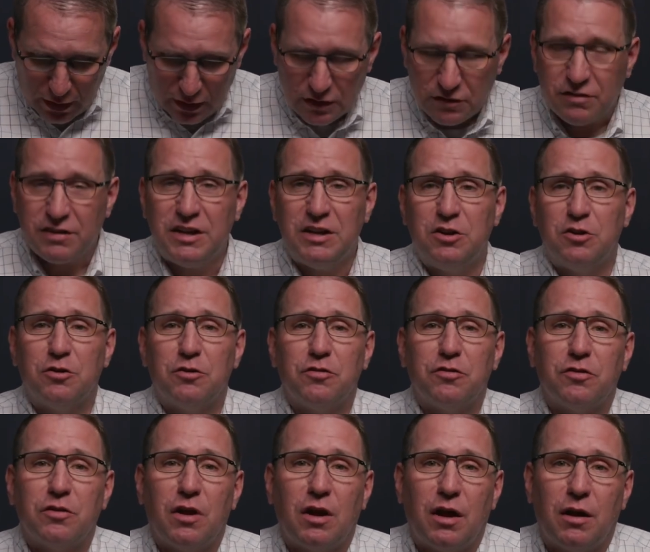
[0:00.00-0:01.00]

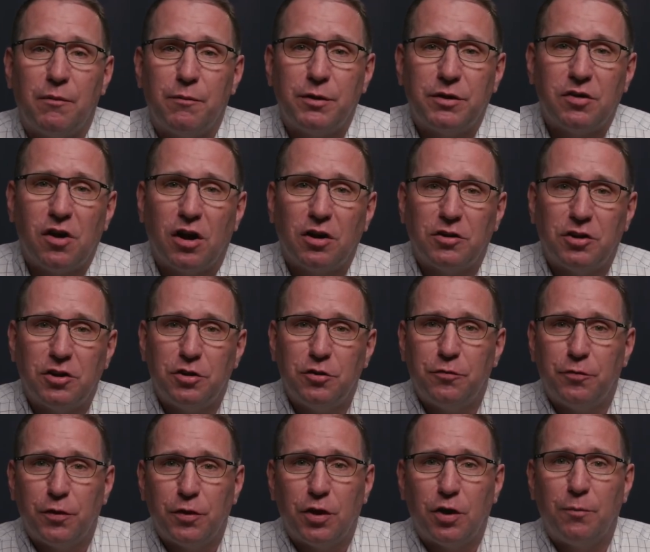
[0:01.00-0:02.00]
Seniors, um, uh, we talked to you
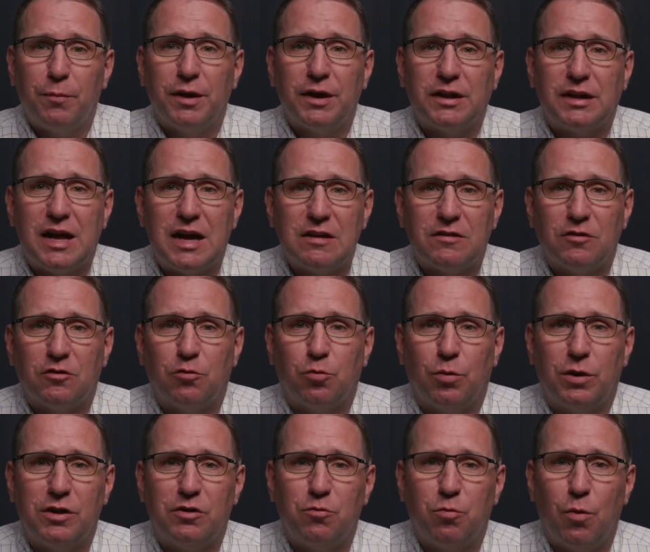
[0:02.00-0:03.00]
for a little bit, class of
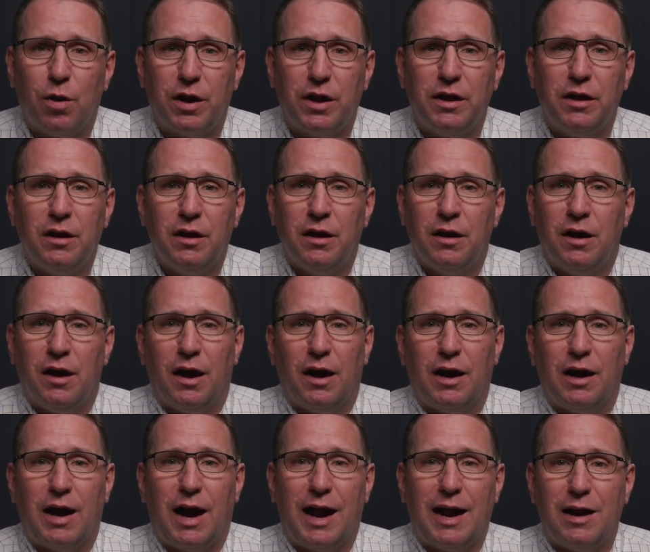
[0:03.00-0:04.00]
2020. Uh,
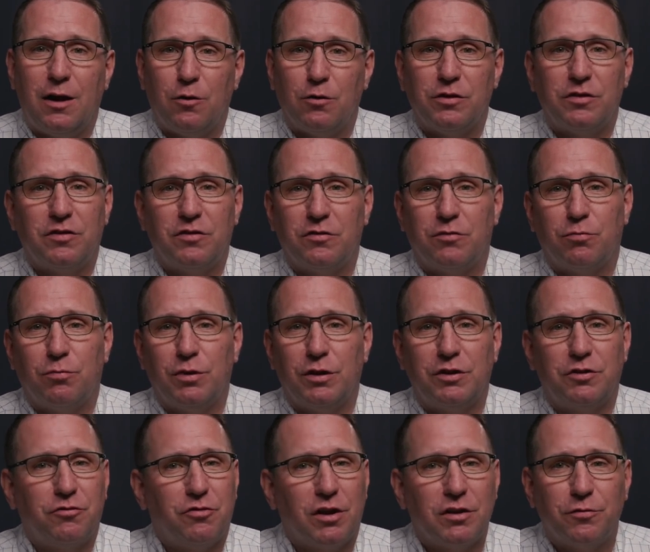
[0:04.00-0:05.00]
I know this is
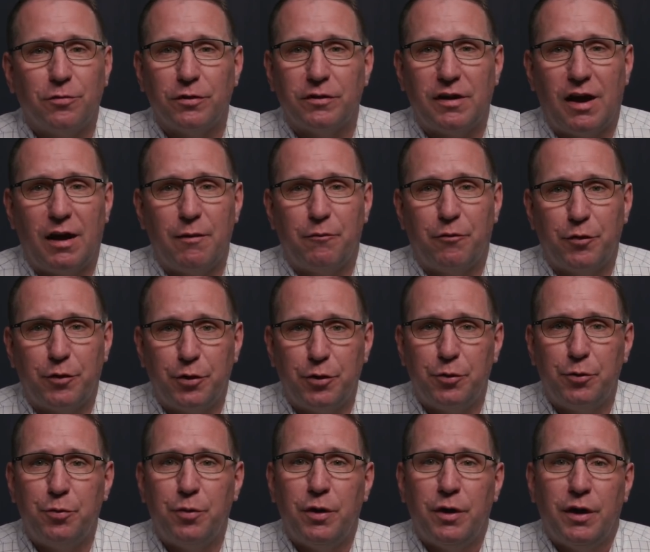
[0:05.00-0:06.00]
really stressful time for
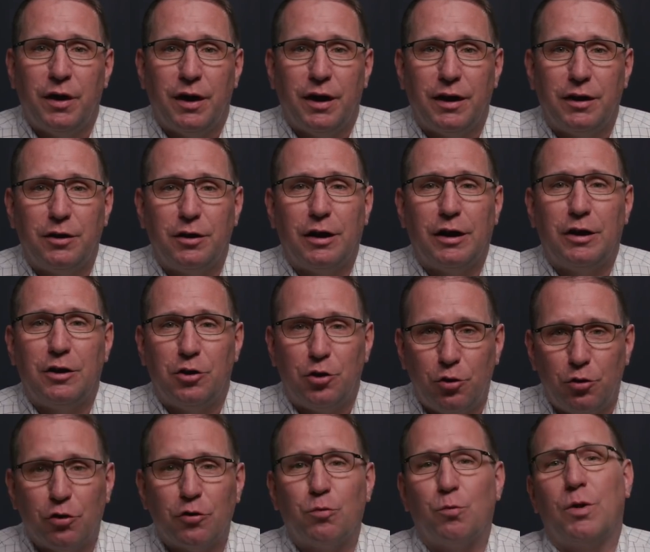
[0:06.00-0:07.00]
you and, and
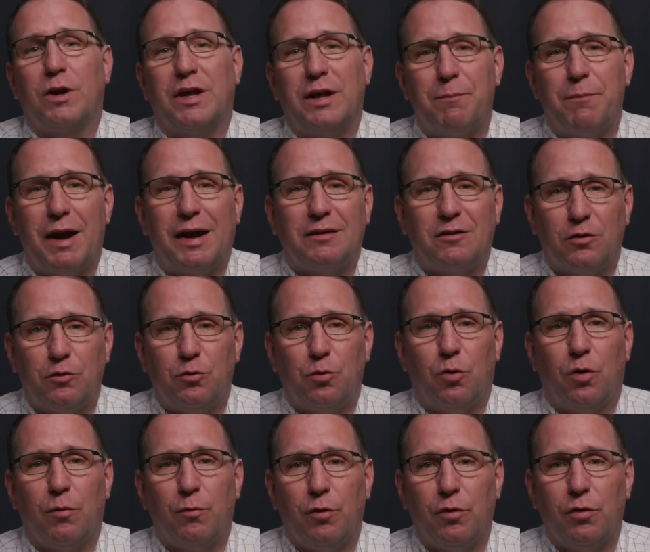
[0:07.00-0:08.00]
you just want to get back to
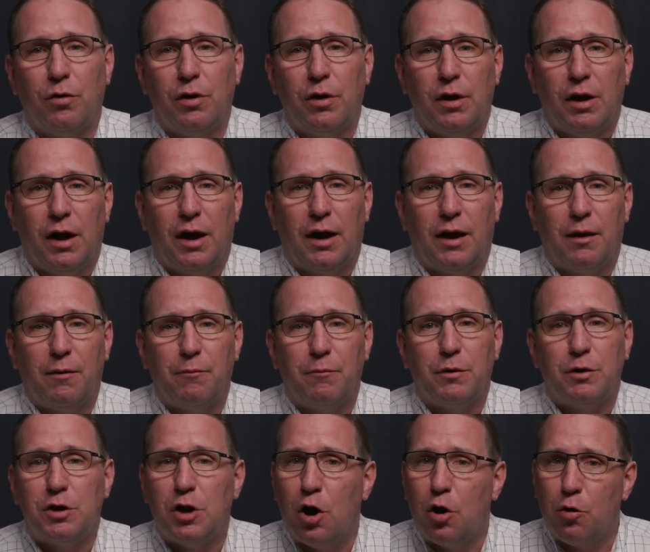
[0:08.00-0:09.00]
normal. Um,
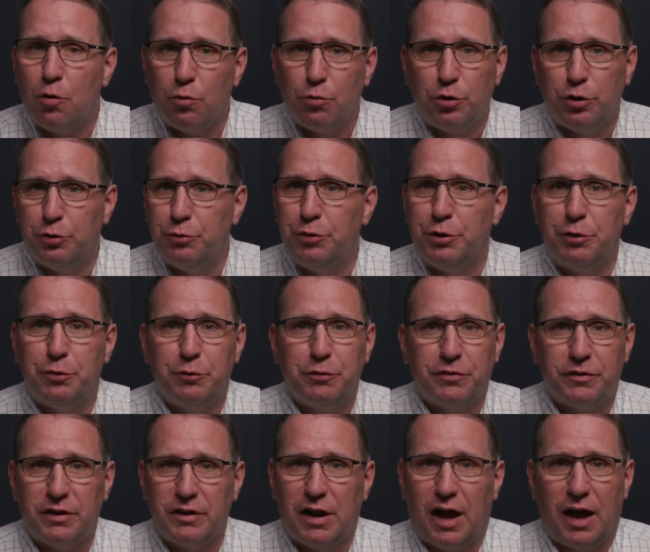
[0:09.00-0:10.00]
no new
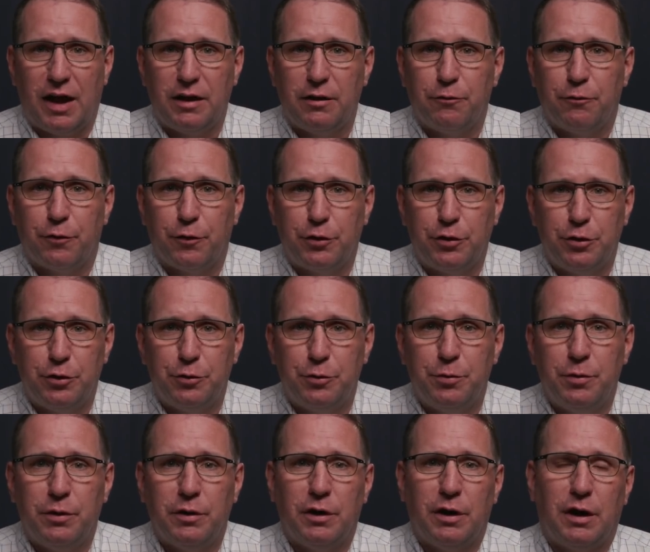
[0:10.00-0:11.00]
news tonight for
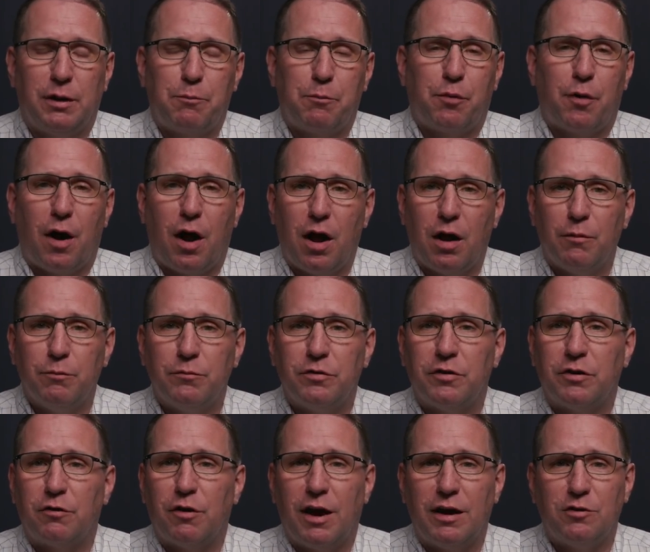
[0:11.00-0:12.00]
you proms
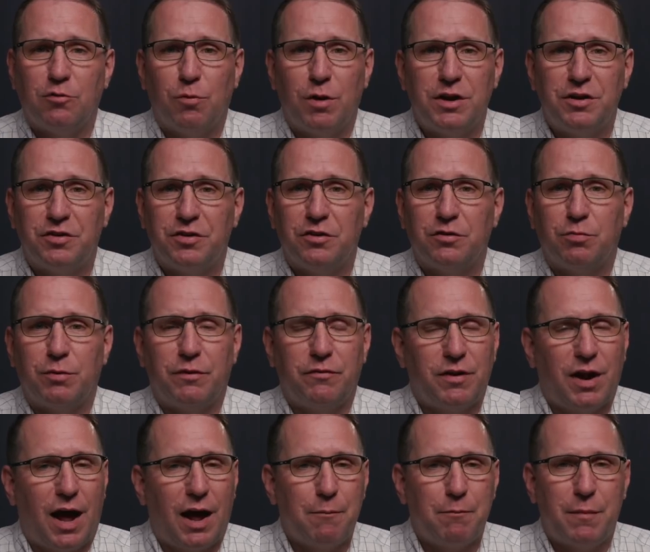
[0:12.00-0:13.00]
and graduations. We have
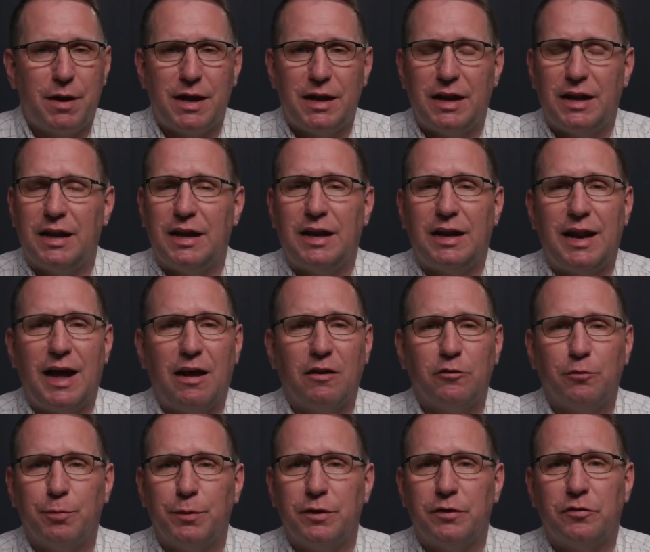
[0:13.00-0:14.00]
not made any
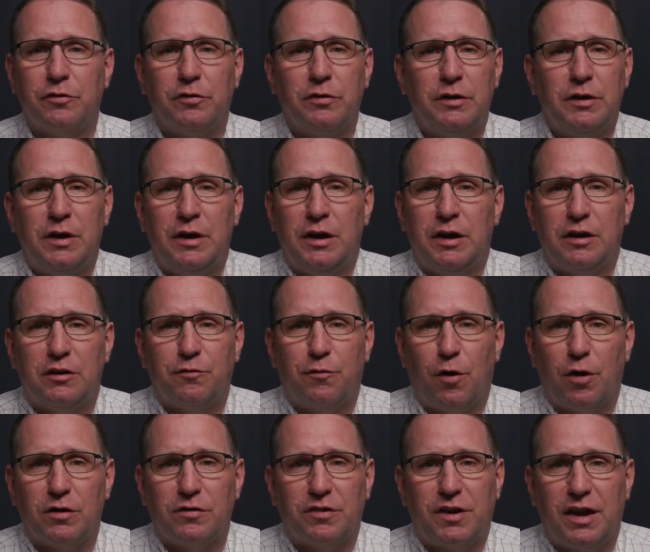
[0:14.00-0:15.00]
announcements as
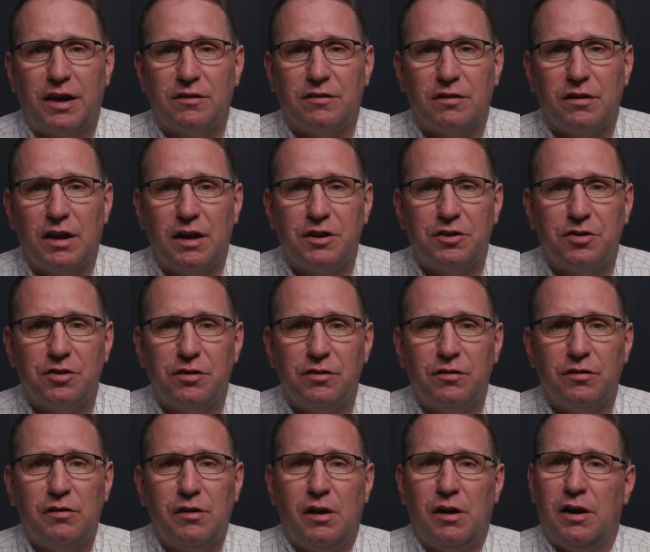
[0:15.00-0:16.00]
far as
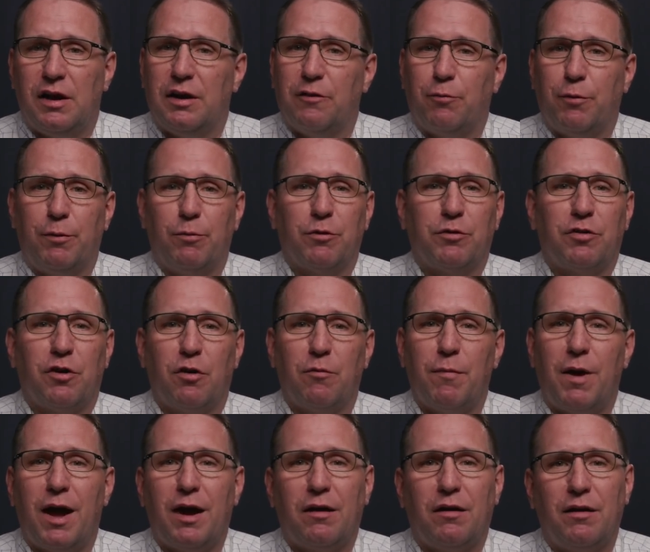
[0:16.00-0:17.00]
cancellations. If we return
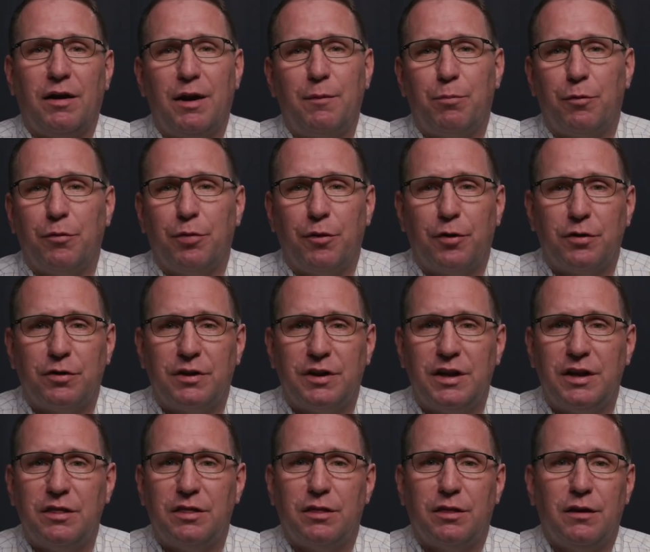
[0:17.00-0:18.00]
back on April
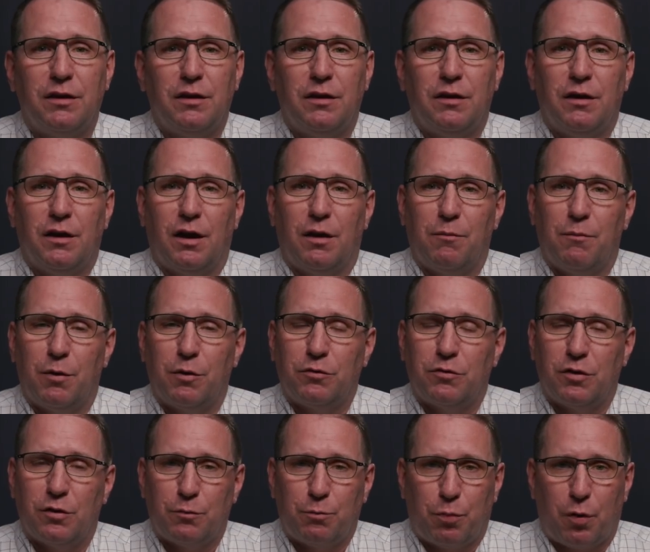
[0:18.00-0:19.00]
13th, uh, most
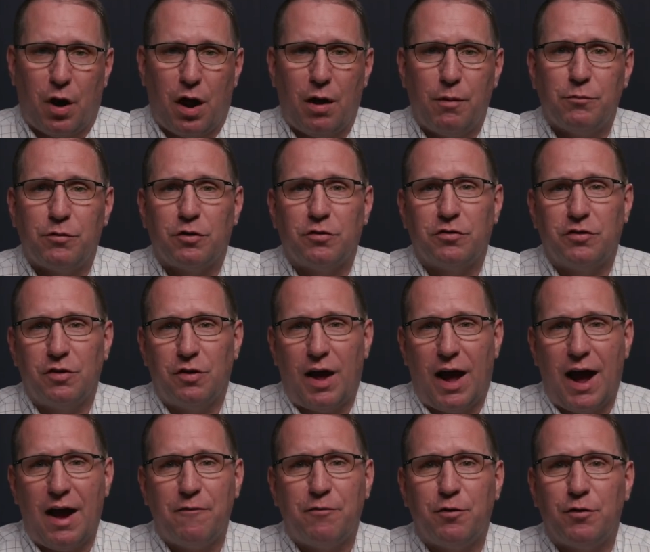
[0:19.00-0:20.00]
of the proms are still
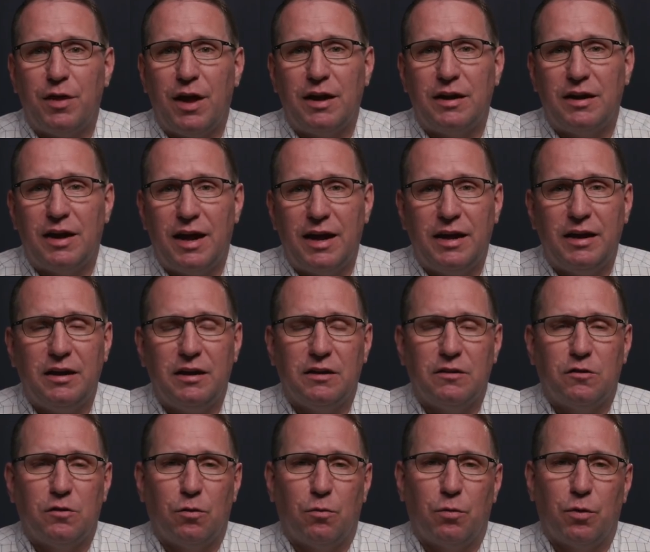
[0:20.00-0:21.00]
after that date,
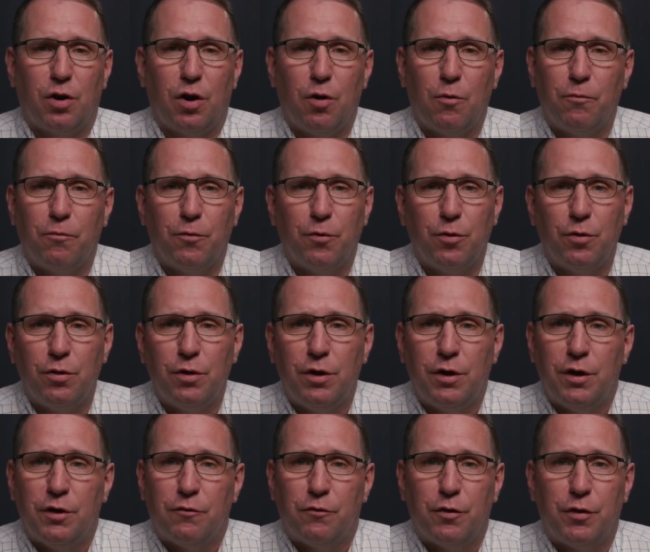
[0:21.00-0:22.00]
and so we're hopeful
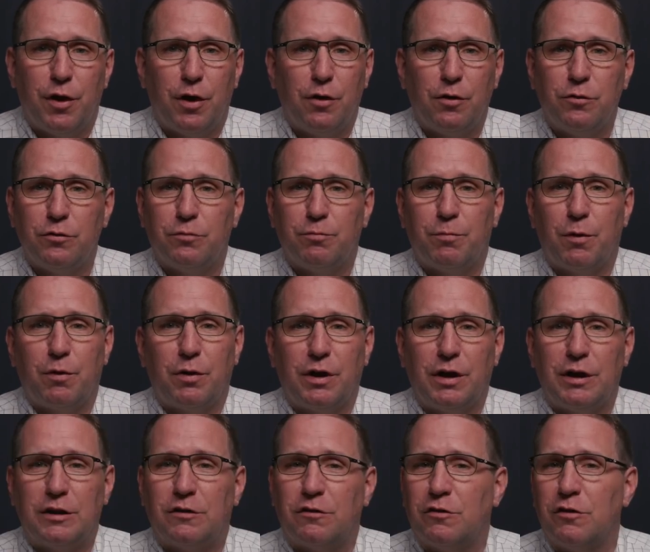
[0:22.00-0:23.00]
for those, but
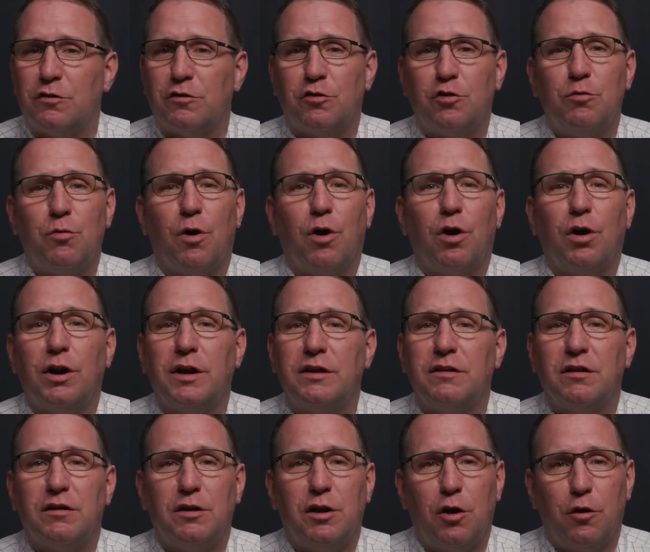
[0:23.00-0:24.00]
it's just too early
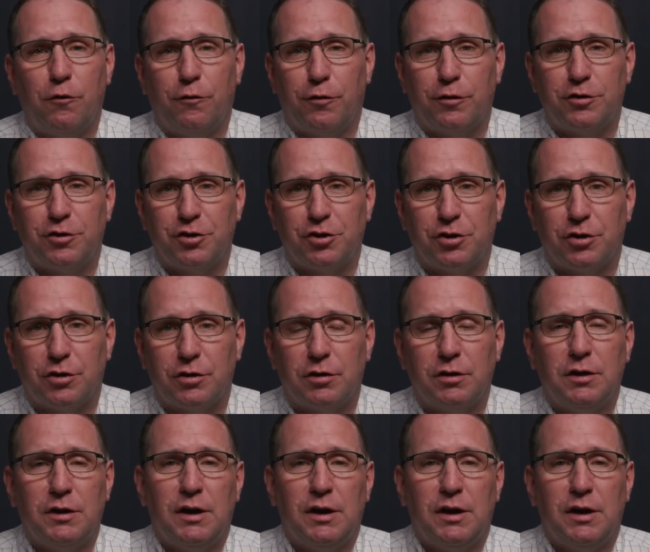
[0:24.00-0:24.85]
to know for sure.